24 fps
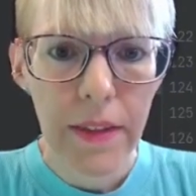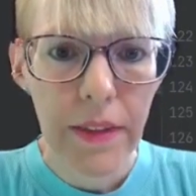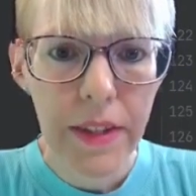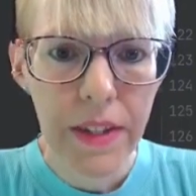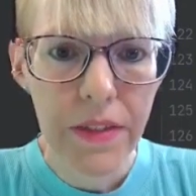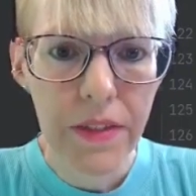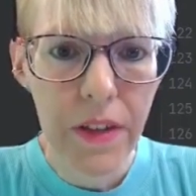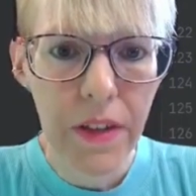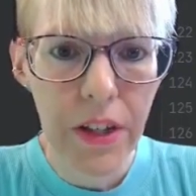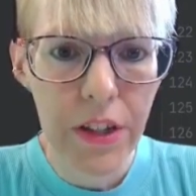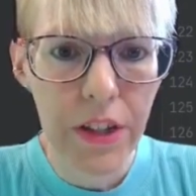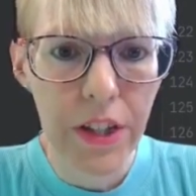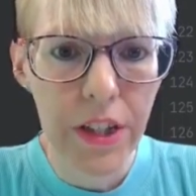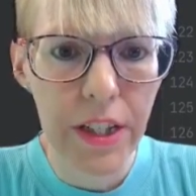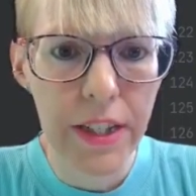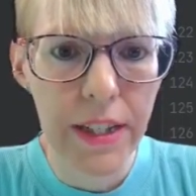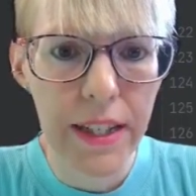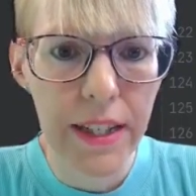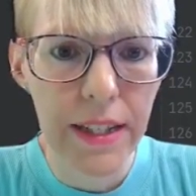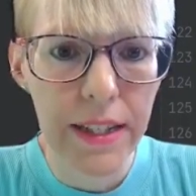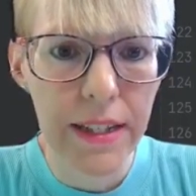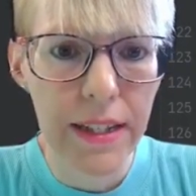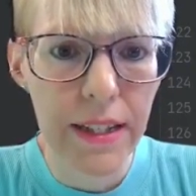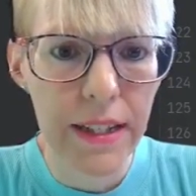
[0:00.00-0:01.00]
This function
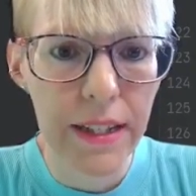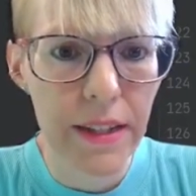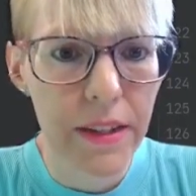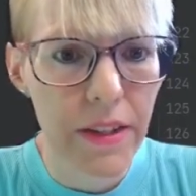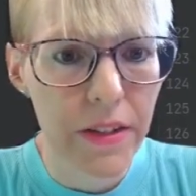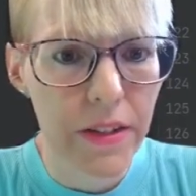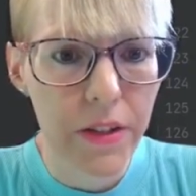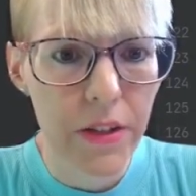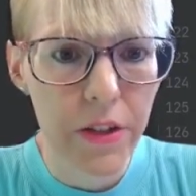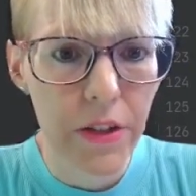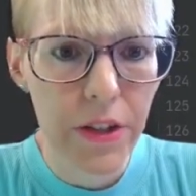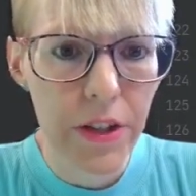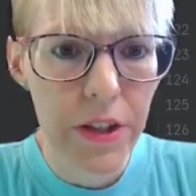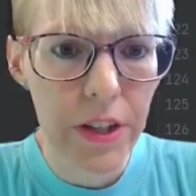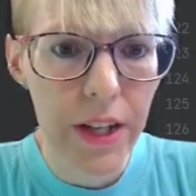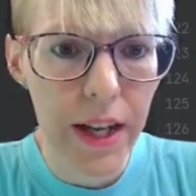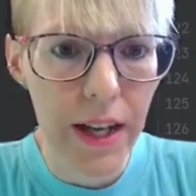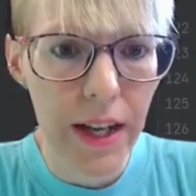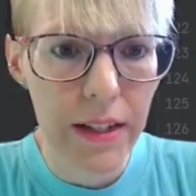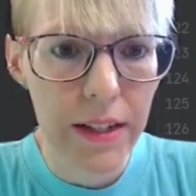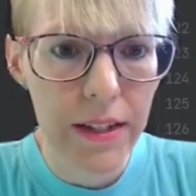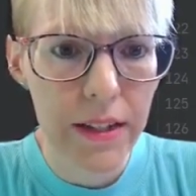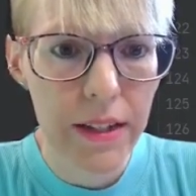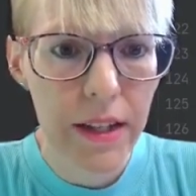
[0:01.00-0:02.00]
takes in the search
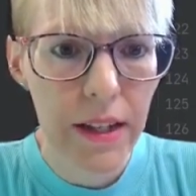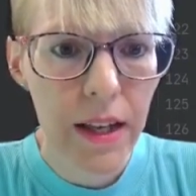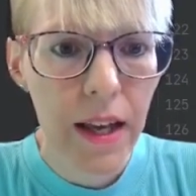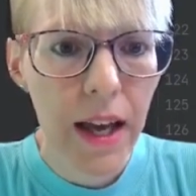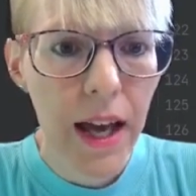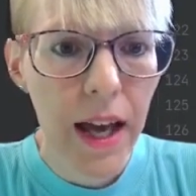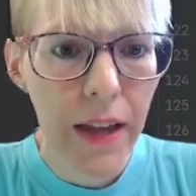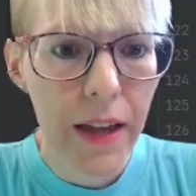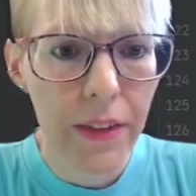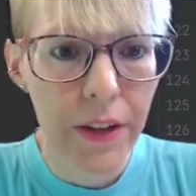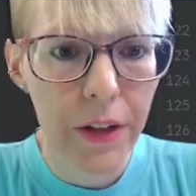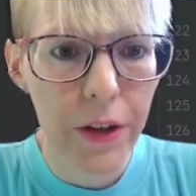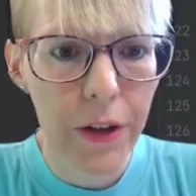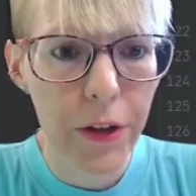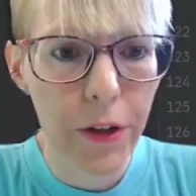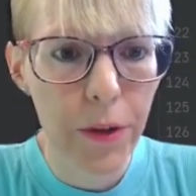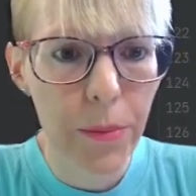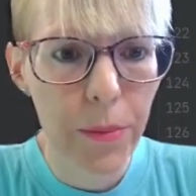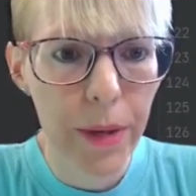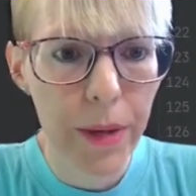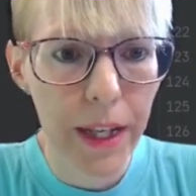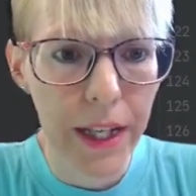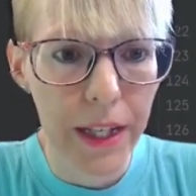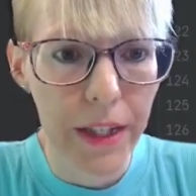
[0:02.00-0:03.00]
text and the
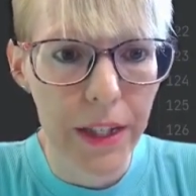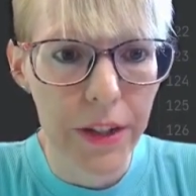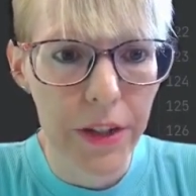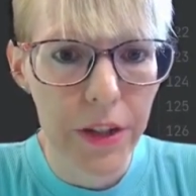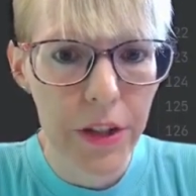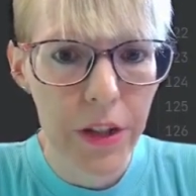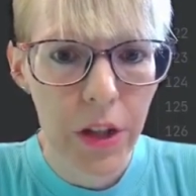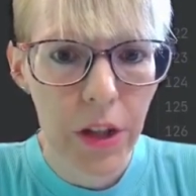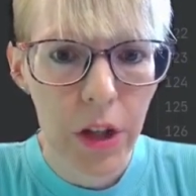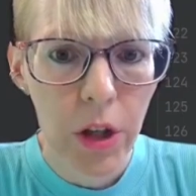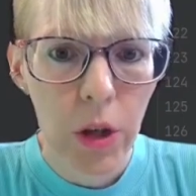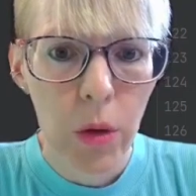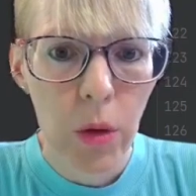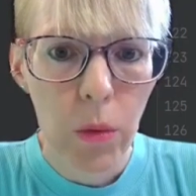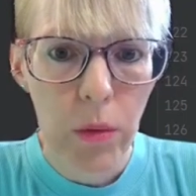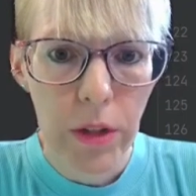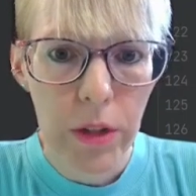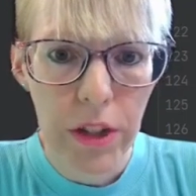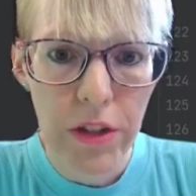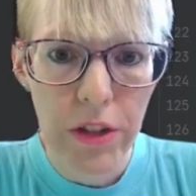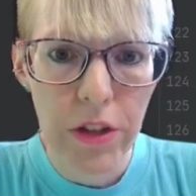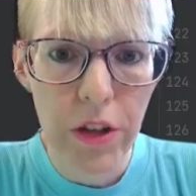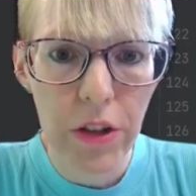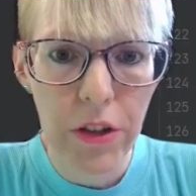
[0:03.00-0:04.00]
current page,
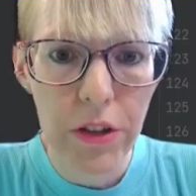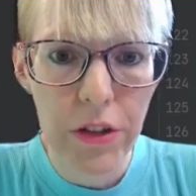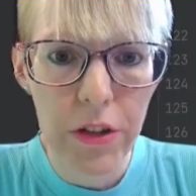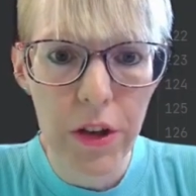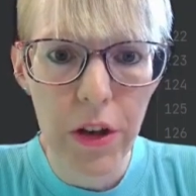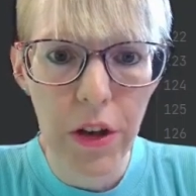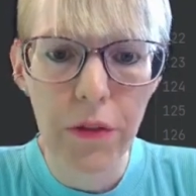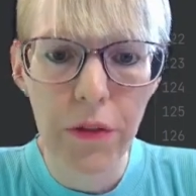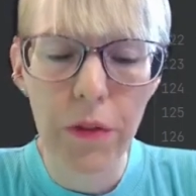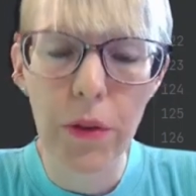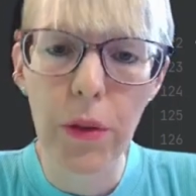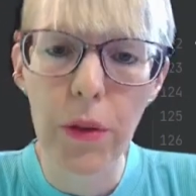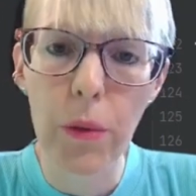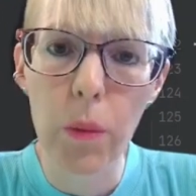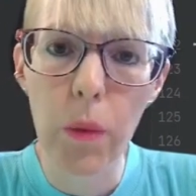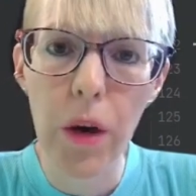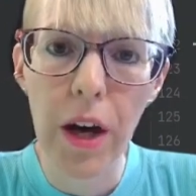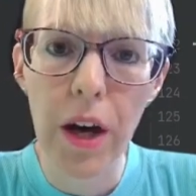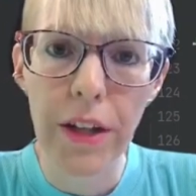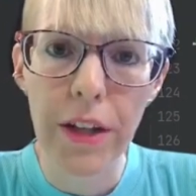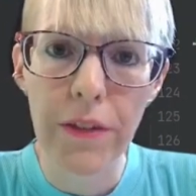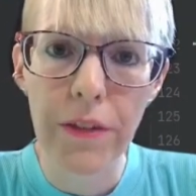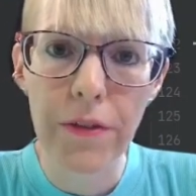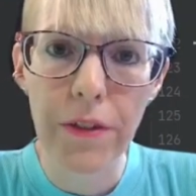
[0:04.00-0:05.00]
which starts off with
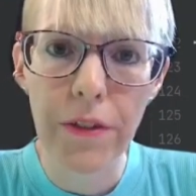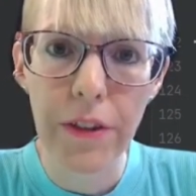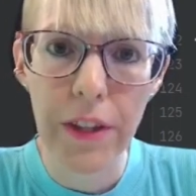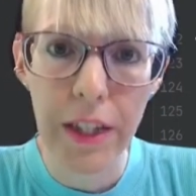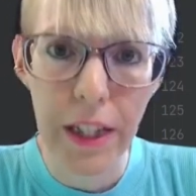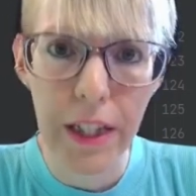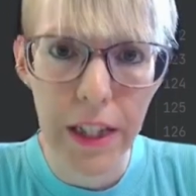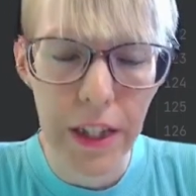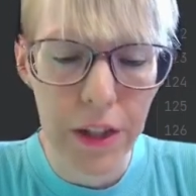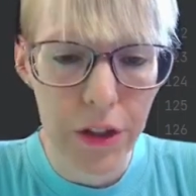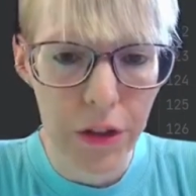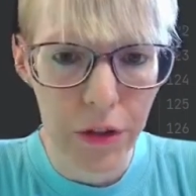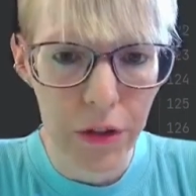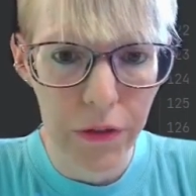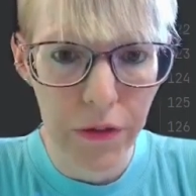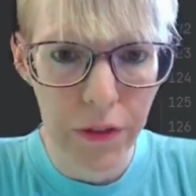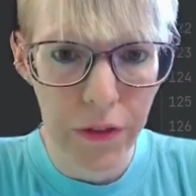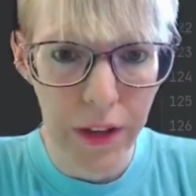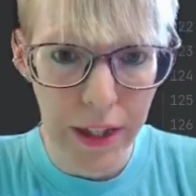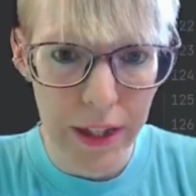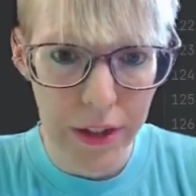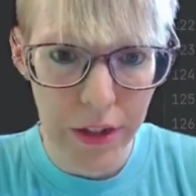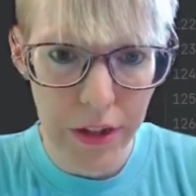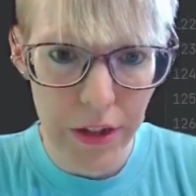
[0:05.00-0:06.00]
1 for the initial
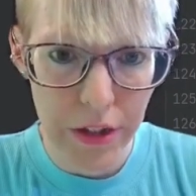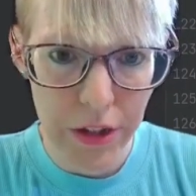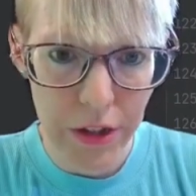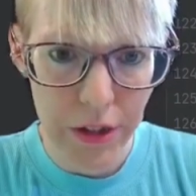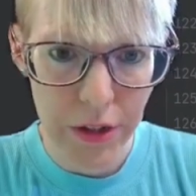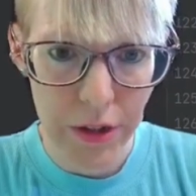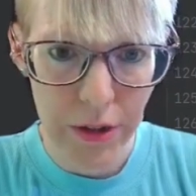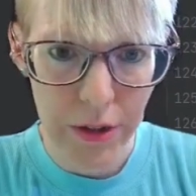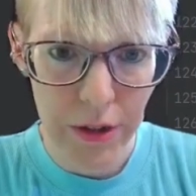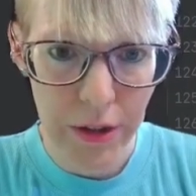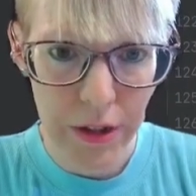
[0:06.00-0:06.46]
fetch.